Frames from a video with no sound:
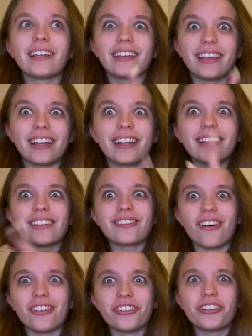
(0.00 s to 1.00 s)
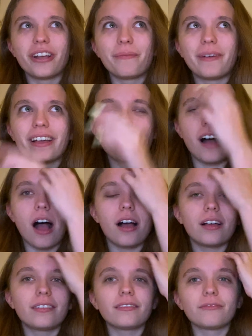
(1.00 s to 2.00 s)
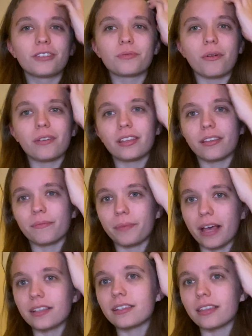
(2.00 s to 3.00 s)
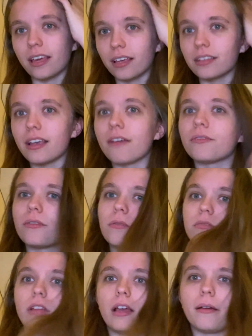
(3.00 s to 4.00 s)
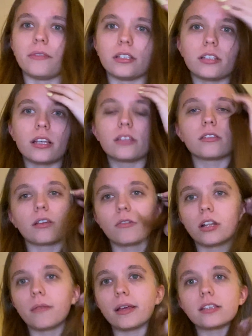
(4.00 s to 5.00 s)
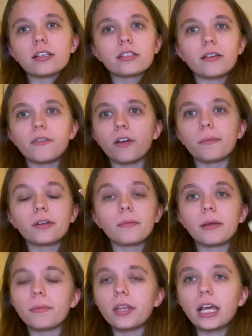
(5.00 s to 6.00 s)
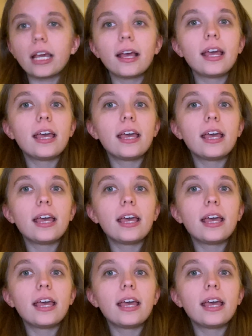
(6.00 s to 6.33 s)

Getting the scholarship I got was probably the best thing to ever... Well, obviously, it's, like, one of the best things that ever happened to me. But, like...